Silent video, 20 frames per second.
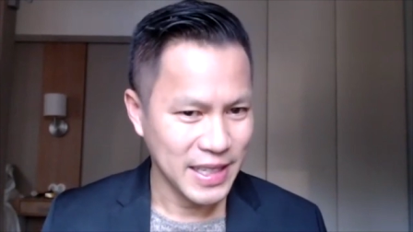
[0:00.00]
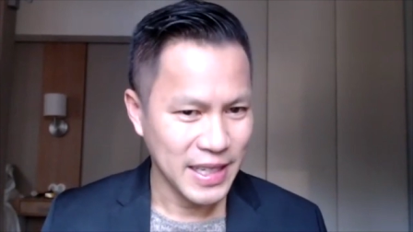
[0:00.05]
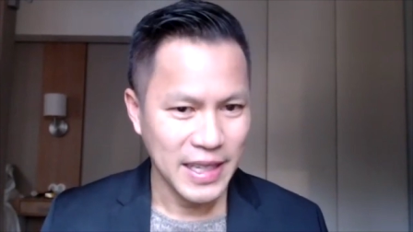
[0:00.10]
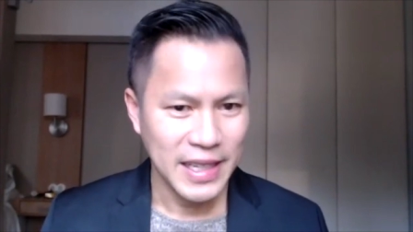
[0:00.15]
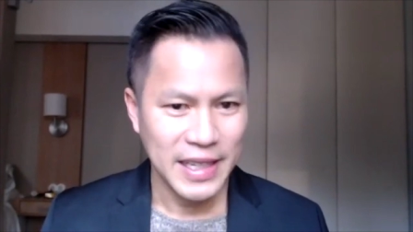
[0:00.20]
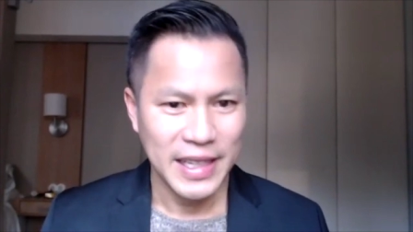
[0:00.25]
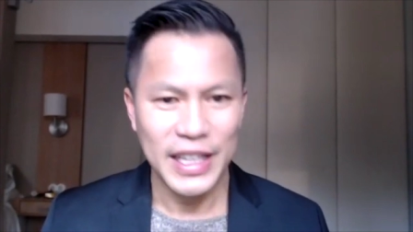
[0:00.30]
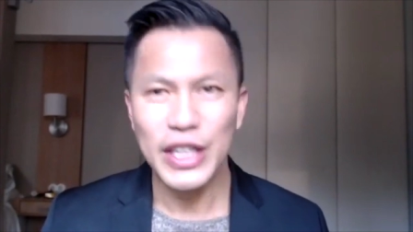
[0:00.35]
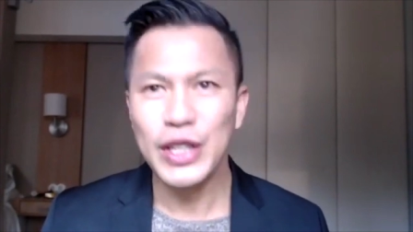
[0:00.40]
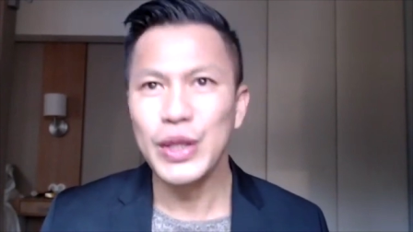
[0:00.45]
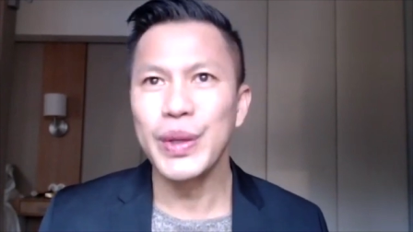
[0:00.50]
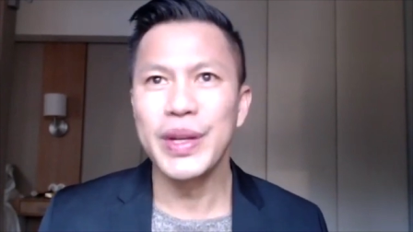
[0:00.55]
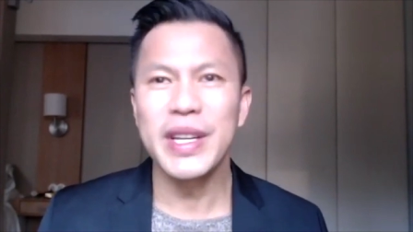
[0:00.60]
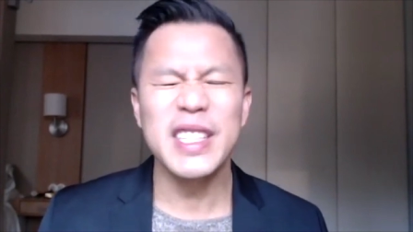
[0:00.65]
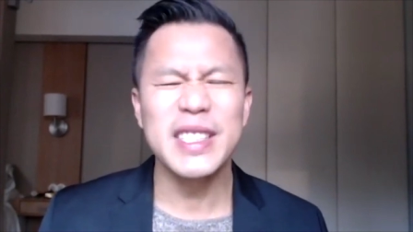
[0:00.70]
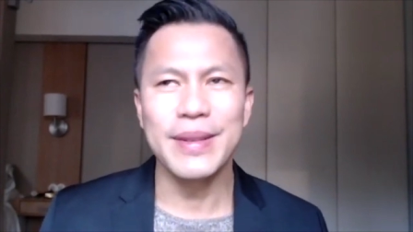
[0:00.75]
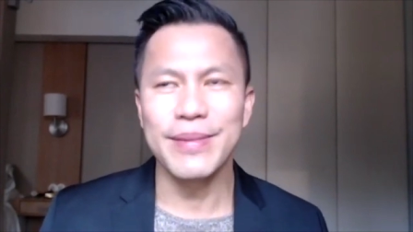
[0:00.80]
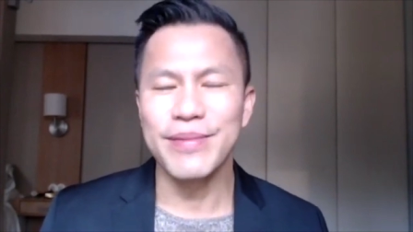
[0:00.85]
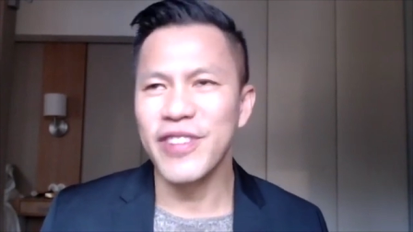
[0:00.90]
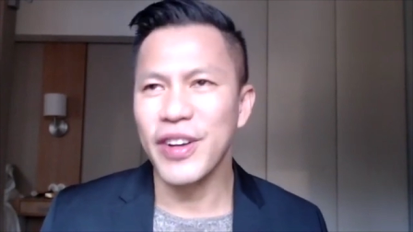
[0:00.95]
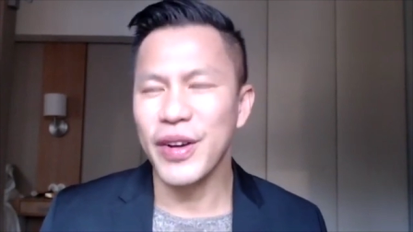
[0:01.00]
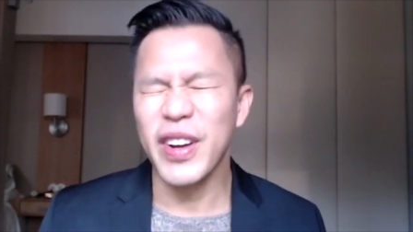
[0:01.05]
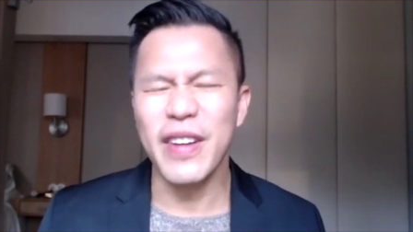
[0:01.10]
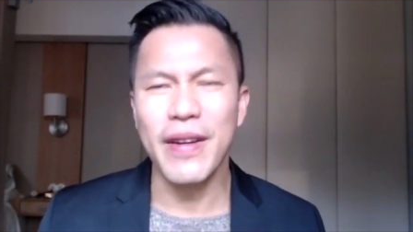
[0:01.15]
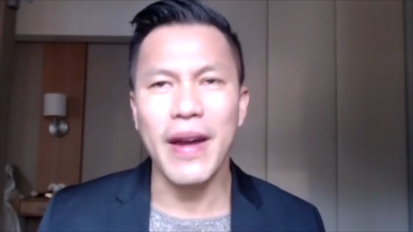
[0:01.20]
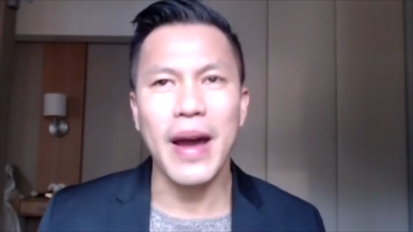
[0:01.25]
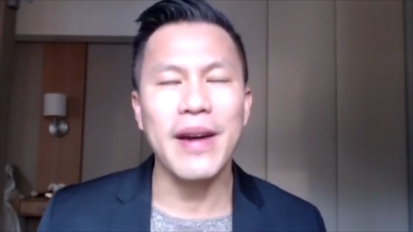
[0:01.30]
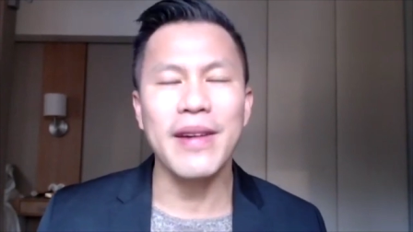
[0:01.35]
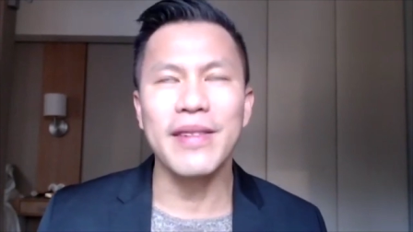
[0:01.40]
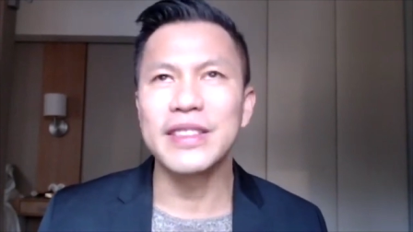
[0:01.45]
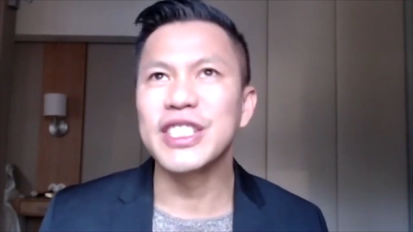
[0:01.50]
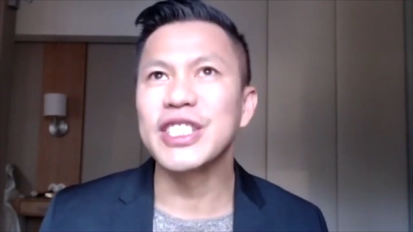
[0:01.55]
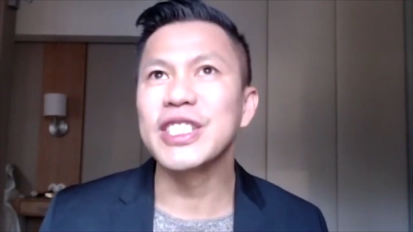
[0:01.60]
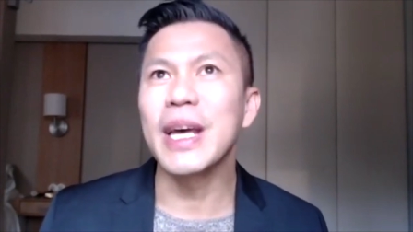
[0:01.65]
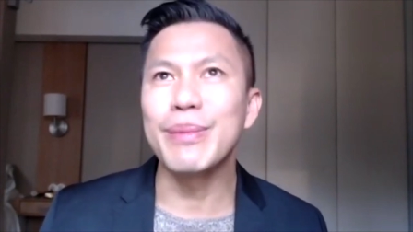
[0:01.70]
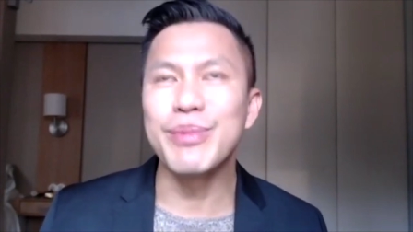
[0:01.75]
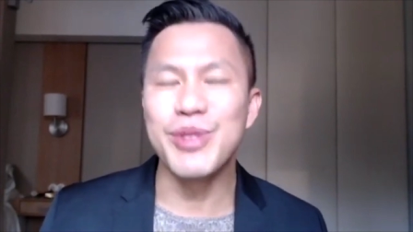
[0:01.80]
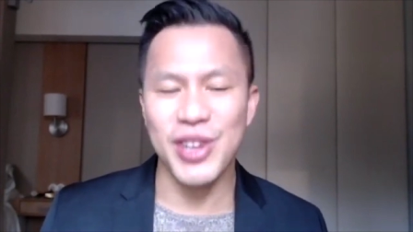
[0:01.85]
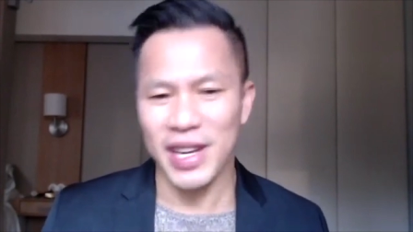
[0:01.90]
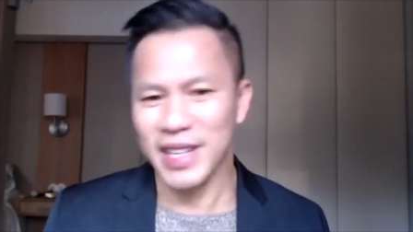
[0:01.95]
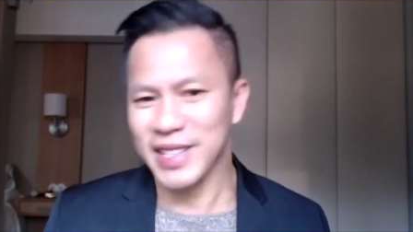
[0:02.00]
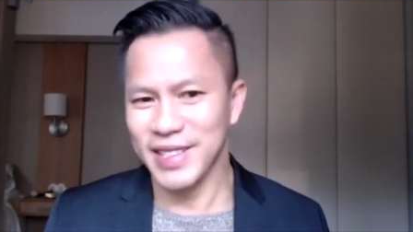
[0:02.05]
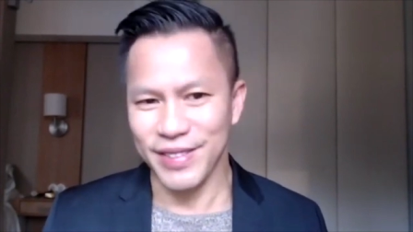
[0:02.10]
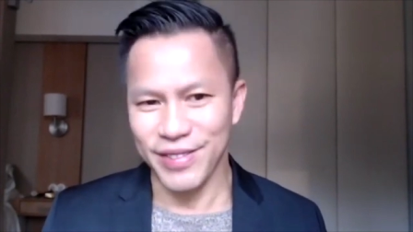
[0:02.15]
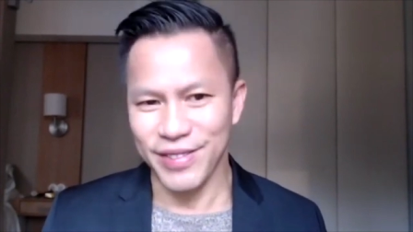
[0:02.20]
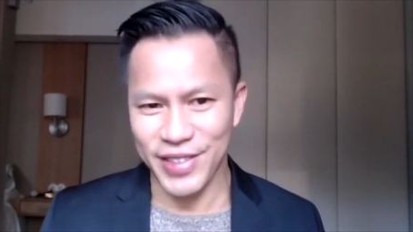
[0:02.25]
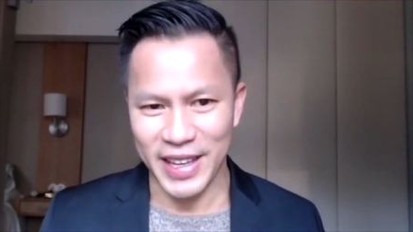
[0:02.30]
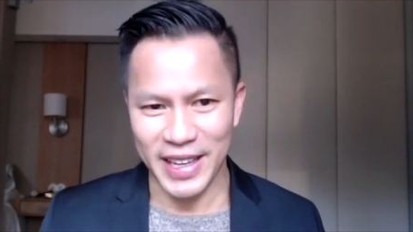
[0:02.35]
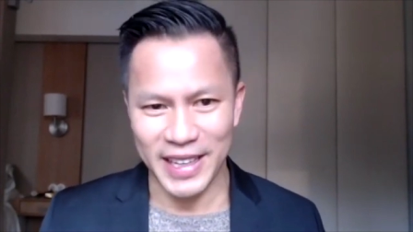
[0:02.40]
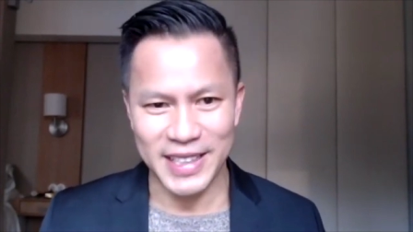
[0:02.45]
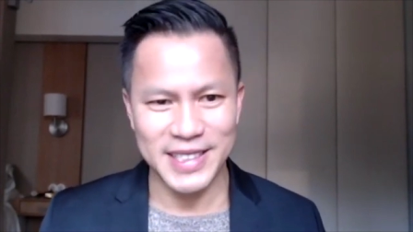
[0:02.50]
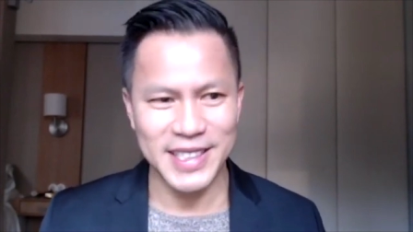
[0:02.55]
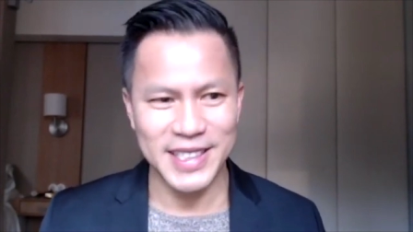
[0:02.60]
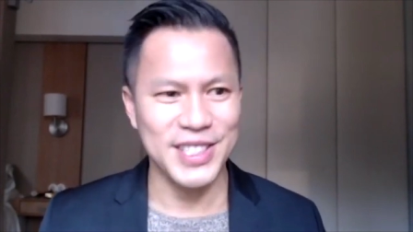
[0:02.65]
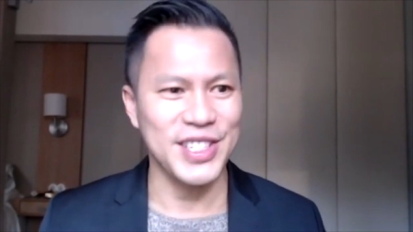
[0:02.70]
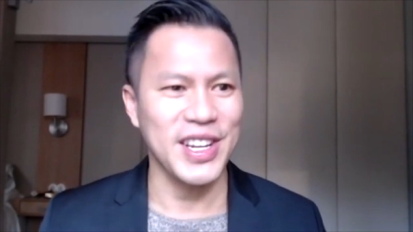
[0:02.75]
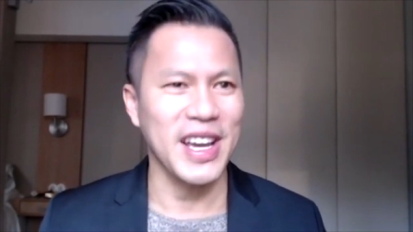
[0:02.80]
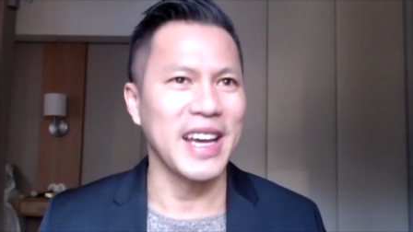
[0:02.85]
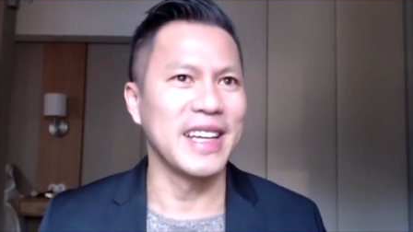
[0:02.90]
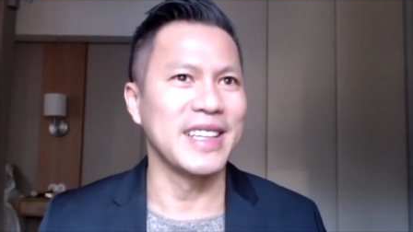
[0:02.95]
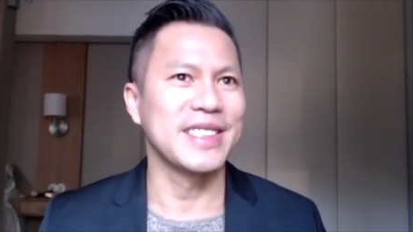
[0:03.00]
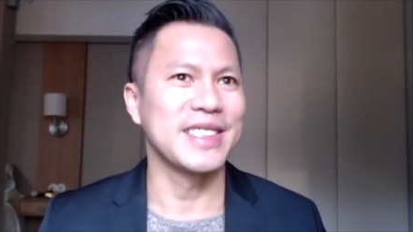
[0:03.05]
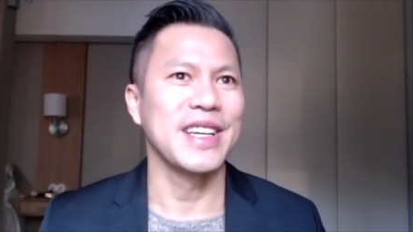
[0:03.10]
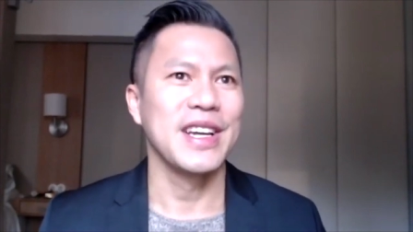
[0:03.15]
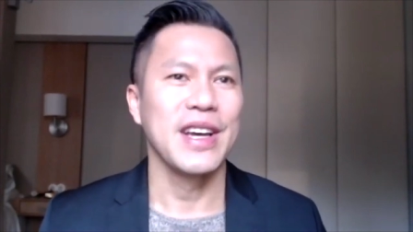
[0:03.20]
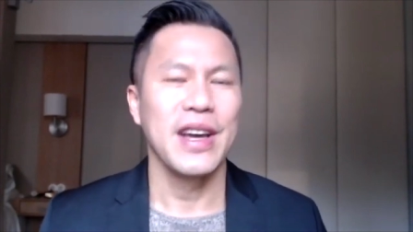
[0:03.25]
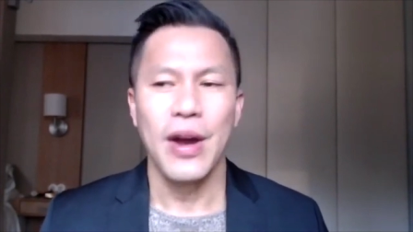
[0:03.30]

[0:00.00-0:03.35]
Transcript: including some very subjective things, such as